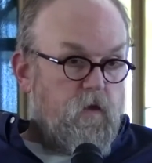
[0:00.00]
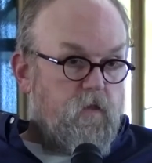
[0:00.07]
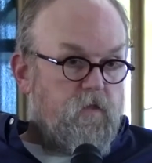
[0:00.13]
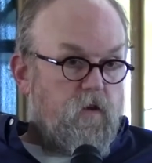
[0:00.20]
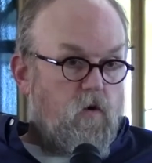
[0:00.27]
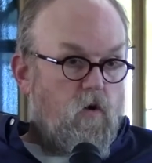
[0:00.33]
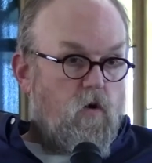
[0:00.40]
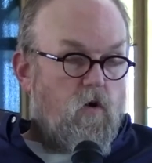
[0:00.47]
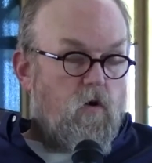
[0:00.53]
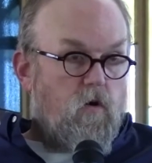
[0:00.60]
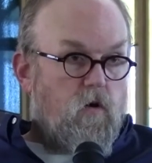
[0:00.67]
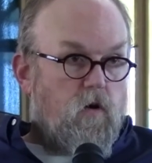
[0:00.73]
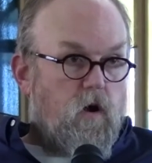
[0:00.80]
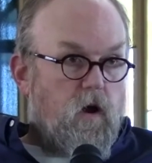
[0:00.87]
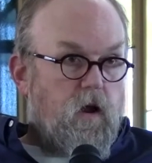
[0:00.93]
There
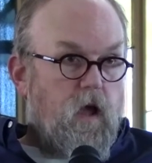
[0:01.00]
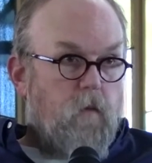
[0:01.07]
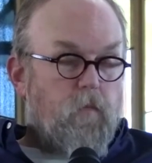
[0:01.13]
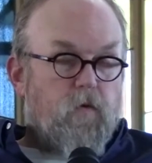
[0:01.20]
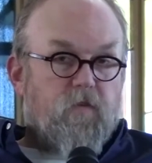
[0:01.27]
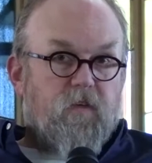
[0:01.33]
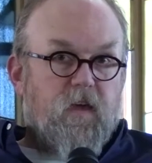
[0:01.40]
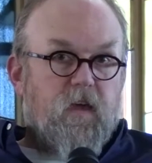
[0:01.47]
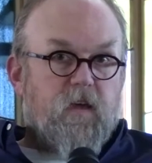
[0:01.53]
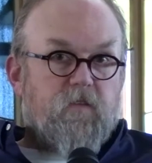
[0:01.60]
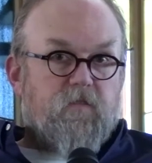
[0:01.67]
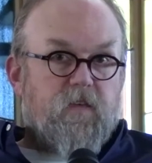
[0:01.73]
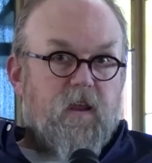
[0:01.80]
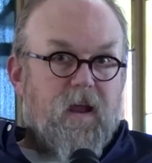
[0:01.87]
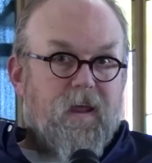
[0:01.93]
are a couple
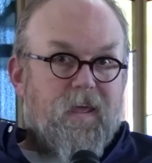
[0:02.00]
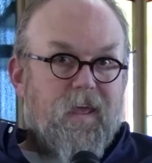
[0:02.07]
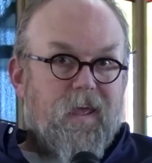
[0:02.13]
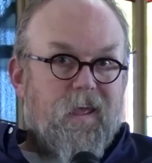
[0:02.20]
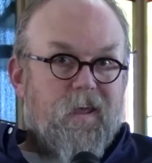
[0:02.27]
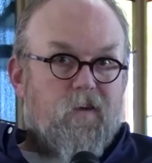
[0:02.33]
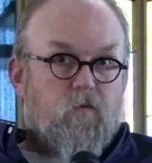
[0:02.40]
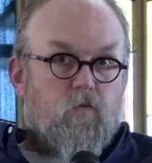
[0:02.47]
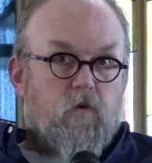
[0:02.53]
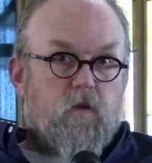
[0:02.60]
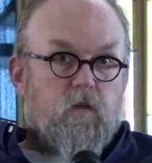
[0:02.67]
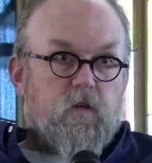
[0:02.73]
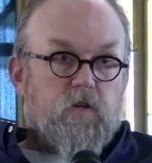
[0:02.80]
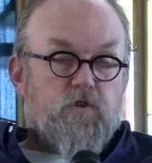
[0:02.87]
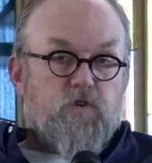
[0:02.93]
things that I can't
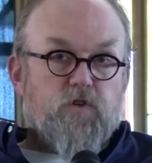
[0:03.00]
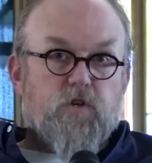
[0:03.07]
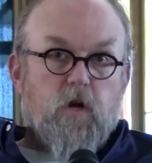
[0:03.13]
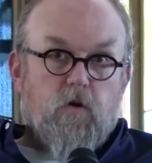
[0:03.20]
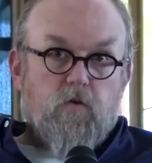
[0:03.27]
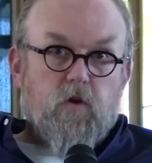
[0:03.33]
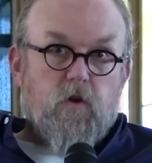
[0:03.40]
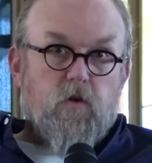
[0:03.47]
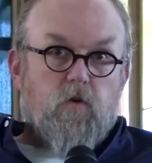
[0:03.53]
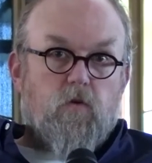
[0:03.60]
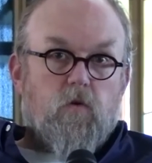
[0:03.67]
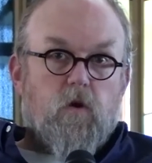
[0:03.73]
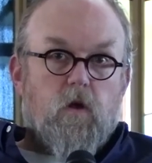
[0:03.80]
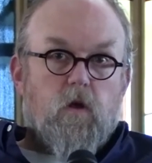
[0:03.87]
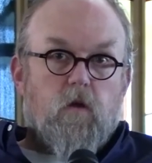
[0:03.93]
really show
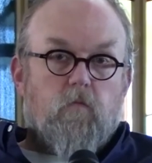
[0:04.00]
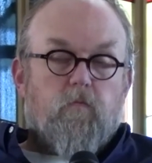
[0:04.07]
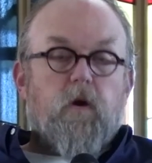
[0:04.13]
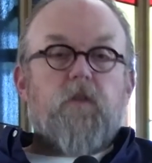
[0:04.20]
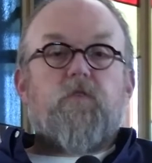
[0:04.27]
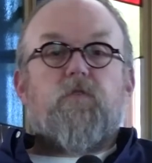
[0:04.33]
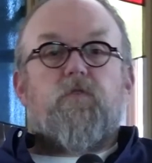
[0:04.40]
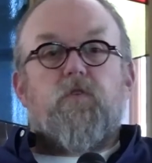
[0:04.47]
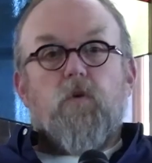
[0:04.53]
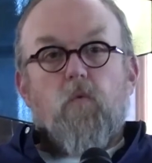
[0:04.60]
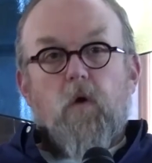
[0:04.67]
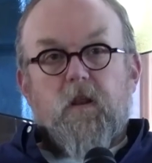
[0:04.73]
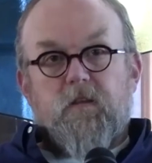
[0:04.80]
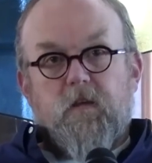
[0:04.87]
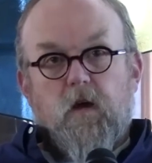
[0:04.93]
you, but do
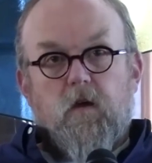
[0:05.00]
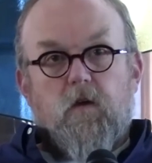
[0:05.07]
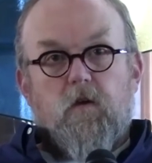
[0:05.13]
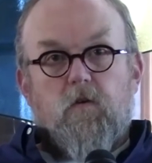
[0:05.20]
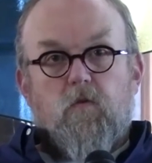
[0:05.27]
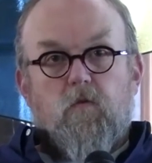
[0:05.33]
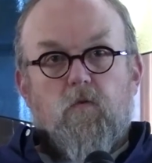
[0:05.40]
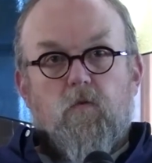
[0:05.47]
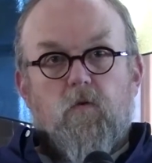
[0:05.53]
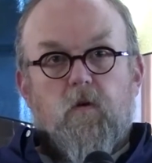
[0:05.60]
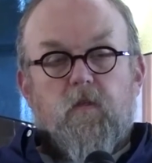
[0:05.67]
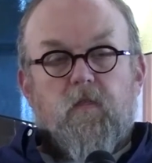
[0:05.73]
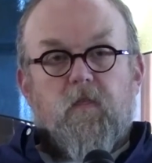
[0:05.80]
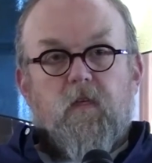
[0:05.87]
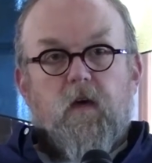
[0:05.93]
want to tell you
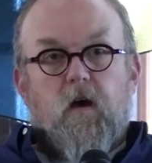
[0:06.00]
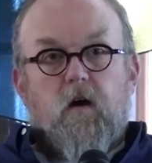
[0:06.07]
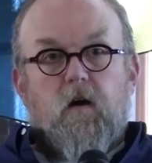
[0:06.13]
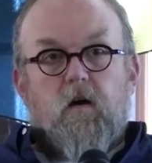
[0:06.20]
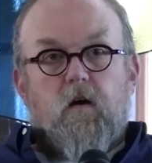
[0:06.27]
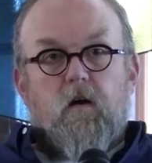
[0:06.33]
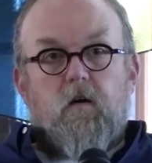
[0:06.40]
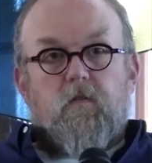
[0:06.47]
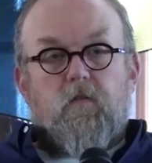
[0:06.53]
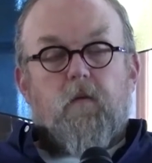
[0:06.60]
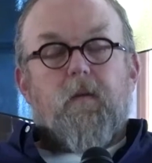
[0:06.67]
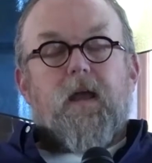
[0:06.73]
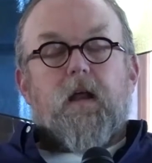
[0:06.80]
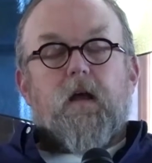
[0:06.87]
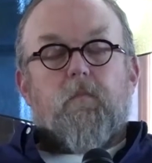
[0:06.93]

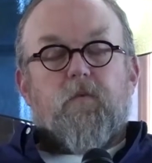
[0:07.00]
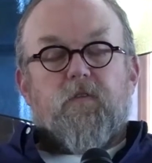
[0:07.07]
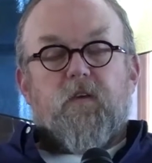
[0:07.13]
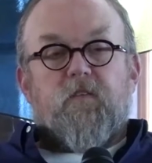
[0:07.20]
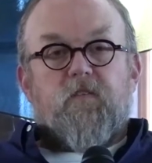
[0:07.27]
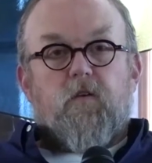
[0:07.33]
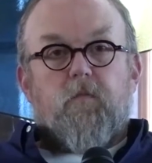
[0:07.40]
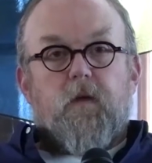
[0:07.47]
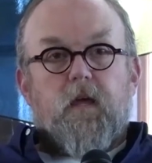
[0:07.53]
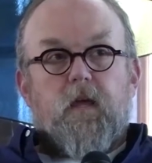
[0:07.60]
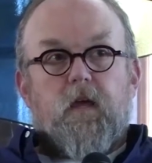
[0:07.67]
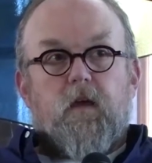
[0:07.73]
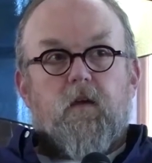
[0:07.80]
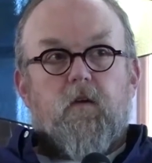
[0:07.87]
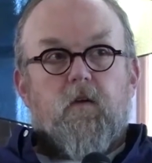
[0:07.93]
about a couple things that are
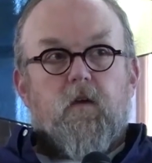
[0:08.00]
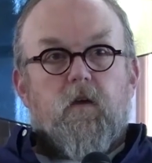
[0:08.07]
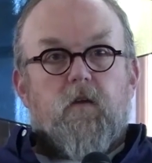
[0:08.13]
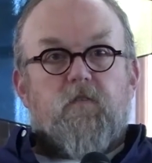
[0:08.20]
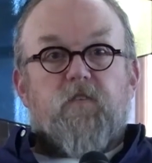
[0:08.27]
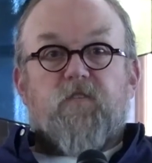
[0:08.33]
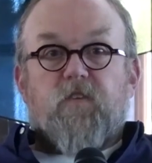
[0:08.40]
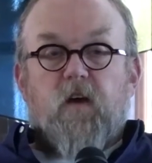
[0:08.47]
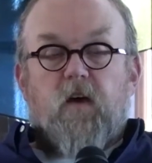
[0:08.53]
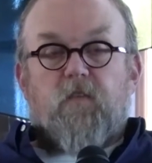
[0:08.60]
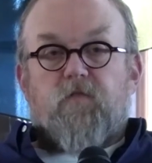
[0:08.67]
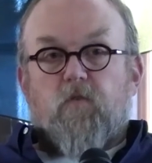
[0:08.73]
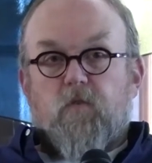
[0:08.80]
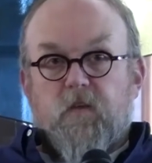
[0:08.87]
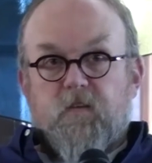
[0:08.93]
being
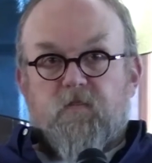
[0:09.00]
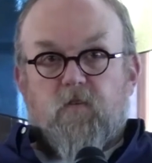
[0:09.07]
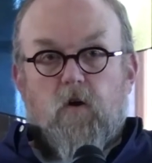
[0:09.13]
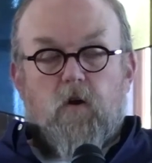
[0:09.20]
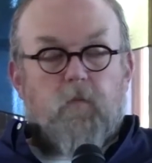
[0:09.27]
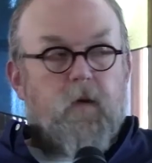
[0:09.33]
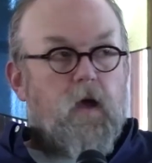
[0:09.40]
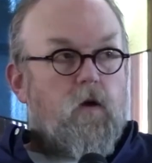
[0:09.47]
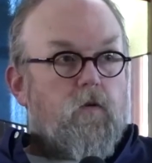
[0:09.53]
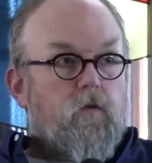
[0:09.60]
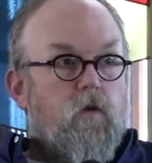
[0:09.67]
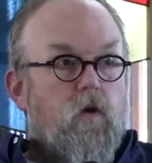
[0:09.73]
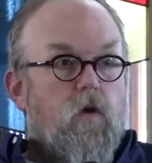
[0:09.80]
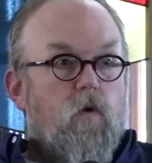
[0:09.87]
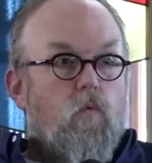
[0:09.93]
discussed, or at least thought about.
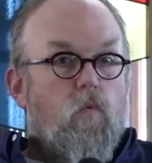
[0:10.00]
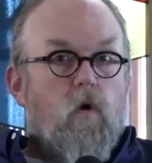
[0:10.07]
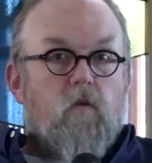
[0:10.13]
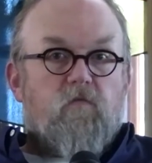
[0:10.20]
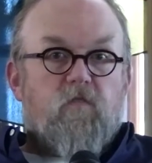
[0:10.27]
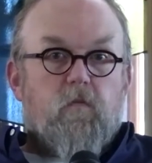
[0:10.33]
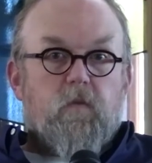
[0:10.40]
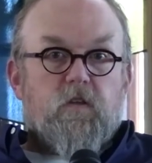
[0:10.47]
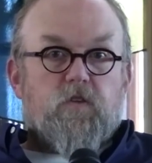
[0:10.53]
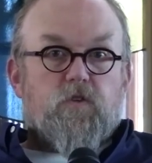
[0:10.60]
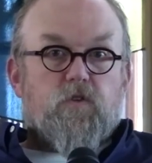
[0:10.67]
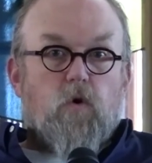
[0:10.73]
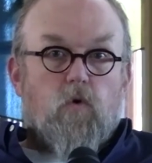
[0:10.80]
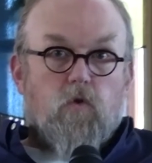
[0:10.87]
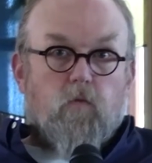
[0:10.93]
One of them is
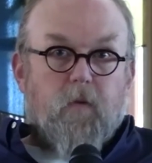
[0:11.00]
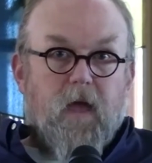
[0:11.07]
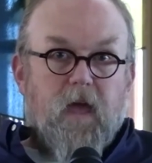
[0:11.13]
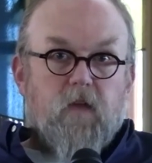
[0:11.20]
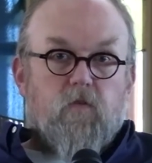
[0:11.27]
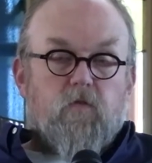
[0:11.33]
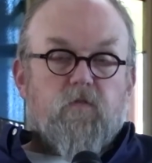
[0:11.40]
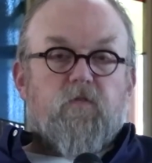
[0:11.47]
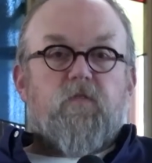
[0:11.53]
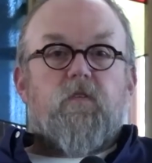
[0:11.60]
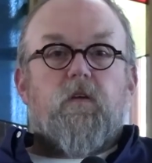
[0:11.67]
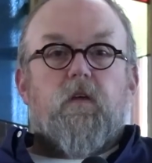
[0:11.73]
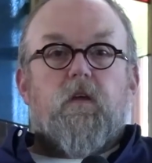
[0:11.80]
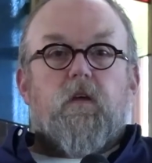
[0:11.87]
solar panels.